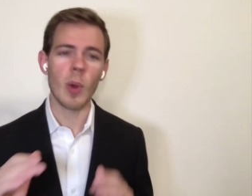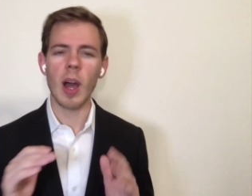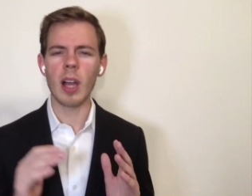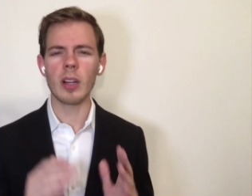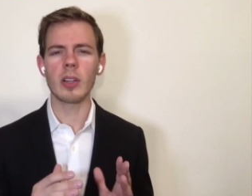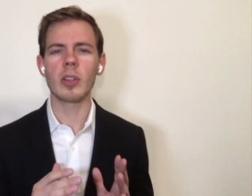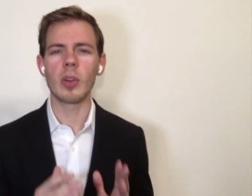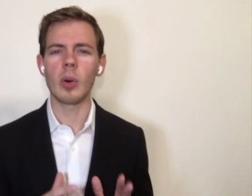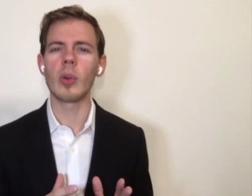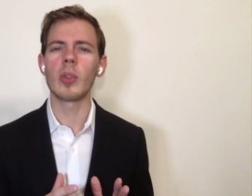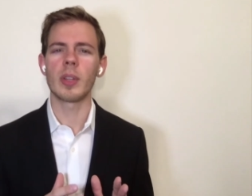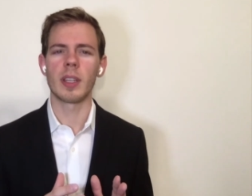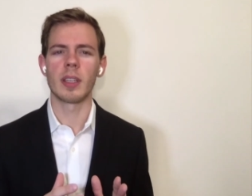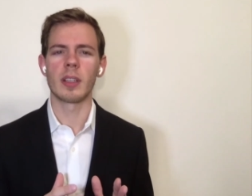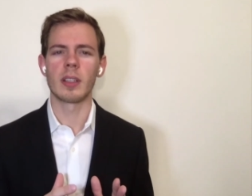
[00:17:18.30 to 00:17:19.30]
our goal
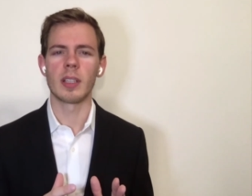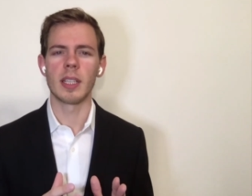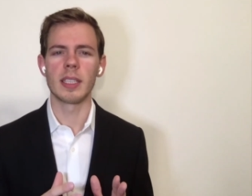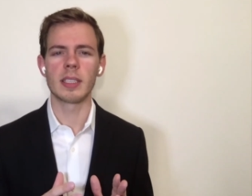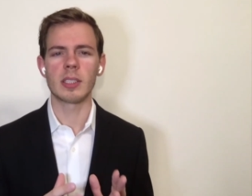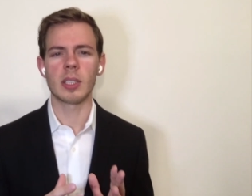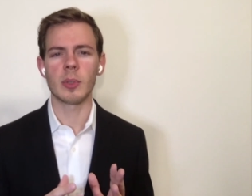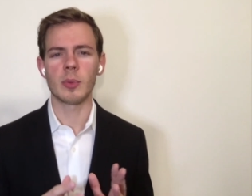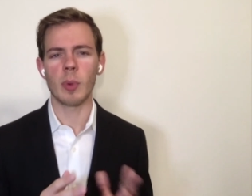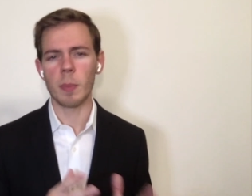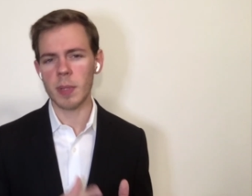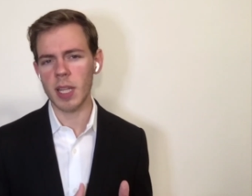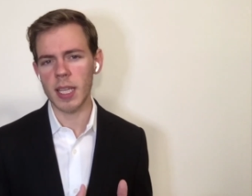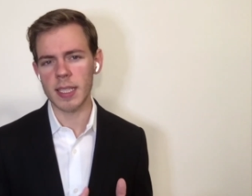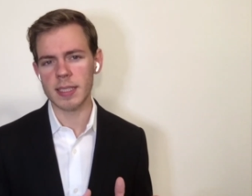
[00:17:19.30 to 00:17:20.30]
here is to
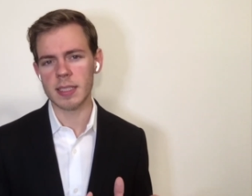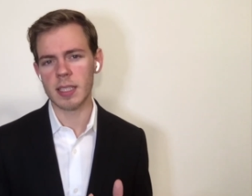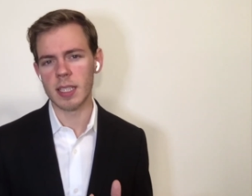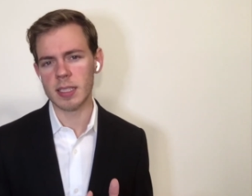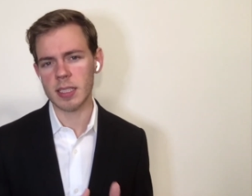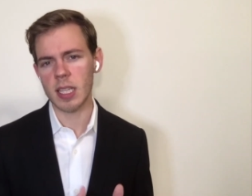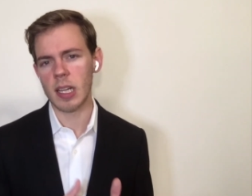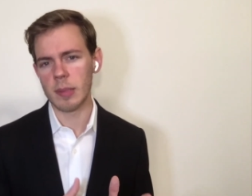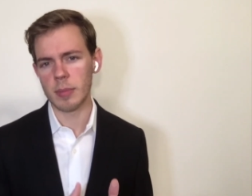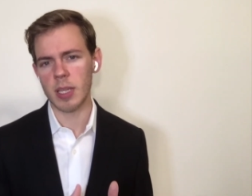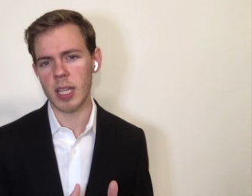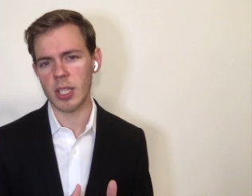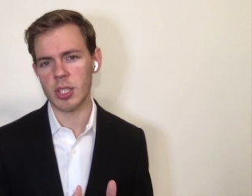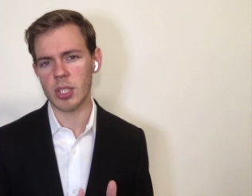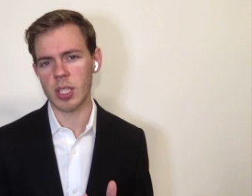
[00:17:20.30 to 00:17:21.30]
replace this
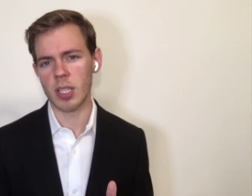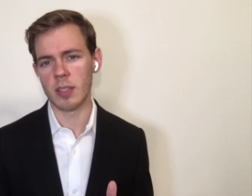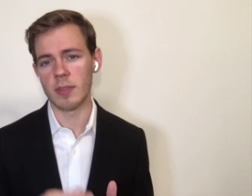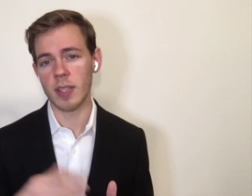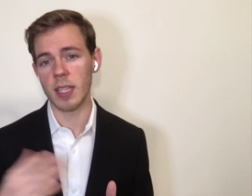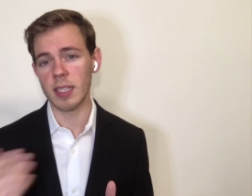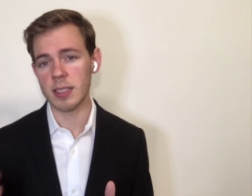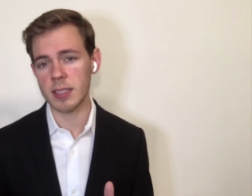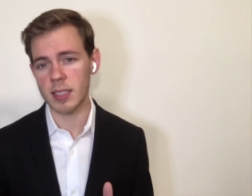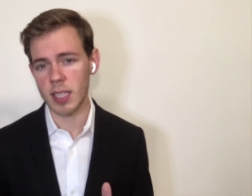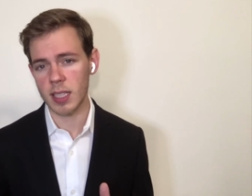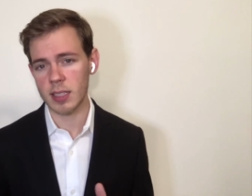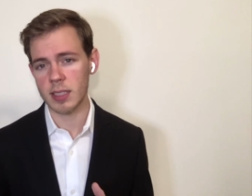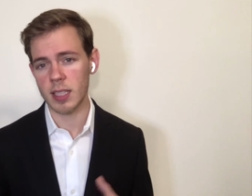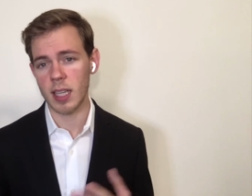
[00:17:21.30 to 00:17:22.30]
combination of
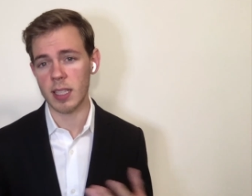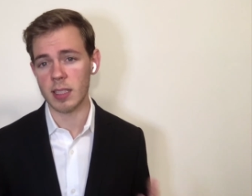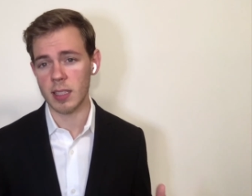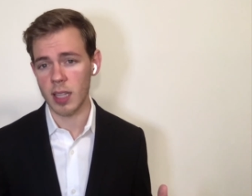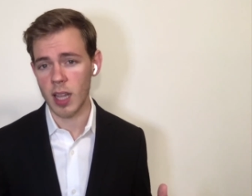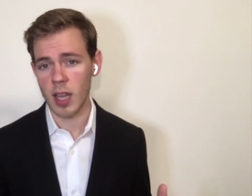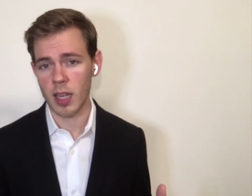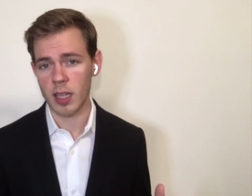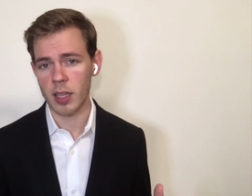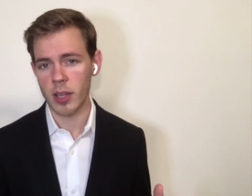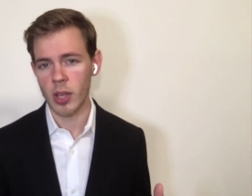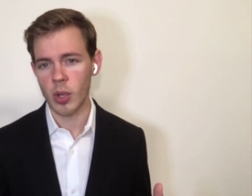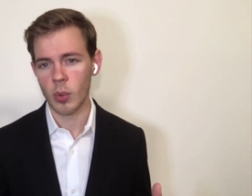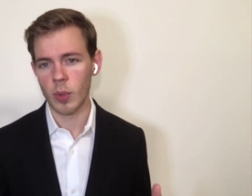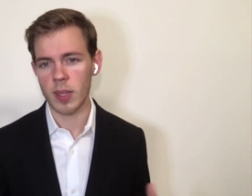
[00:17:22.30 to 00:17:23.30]
instinct and luck
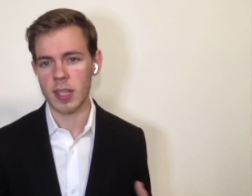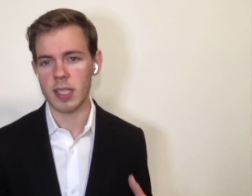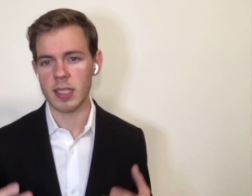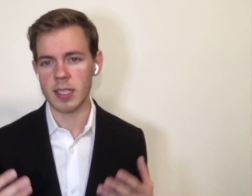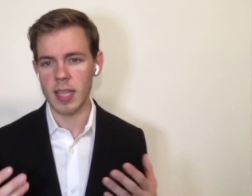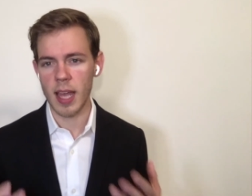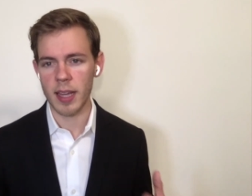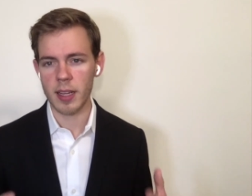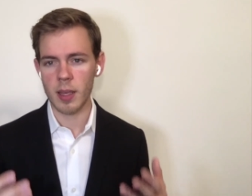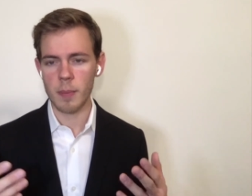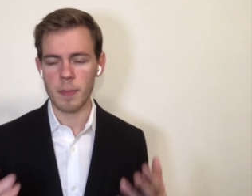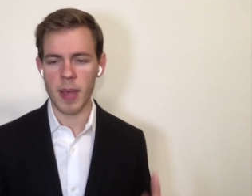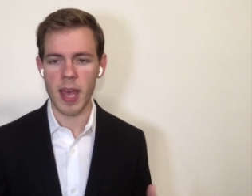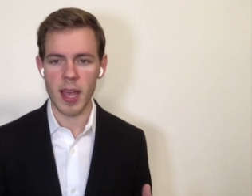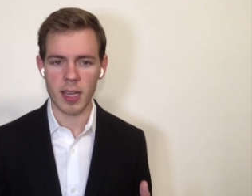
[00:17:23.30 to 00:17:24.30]
with
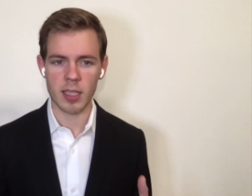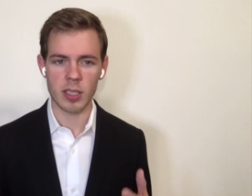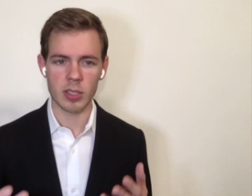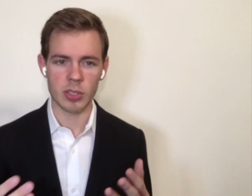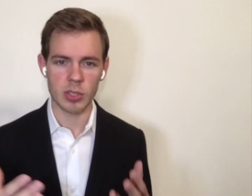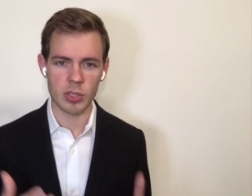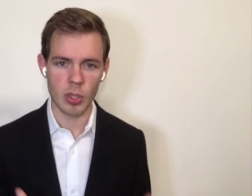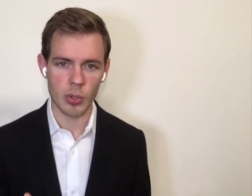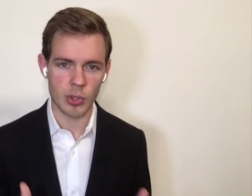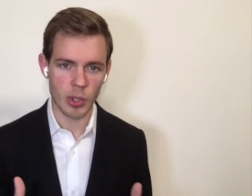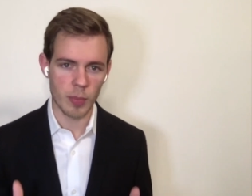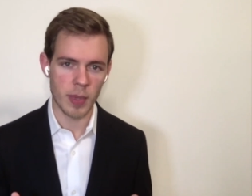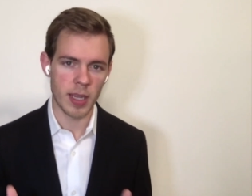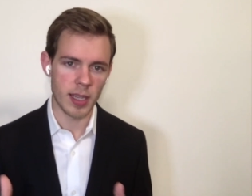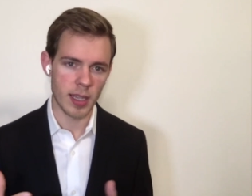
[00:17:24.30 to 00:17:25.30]
data-backed
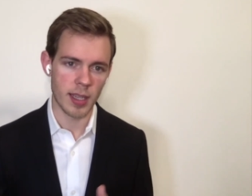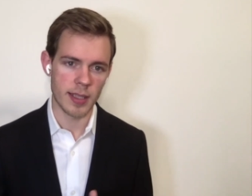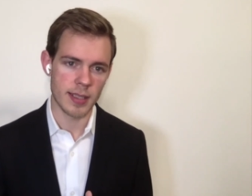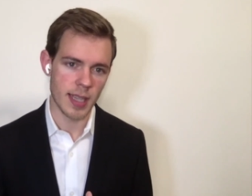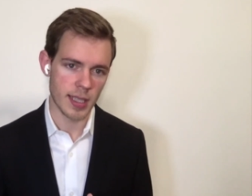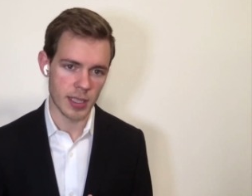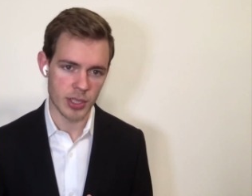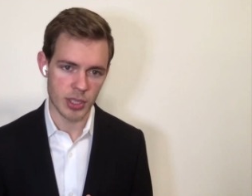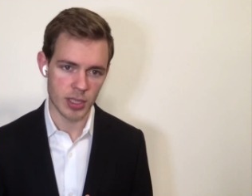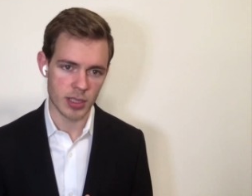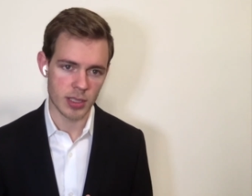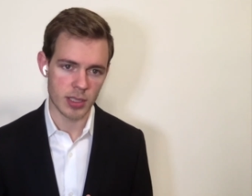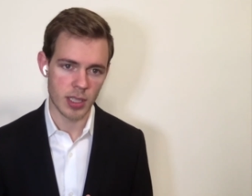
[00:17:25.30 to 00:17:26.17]
social media intelligence.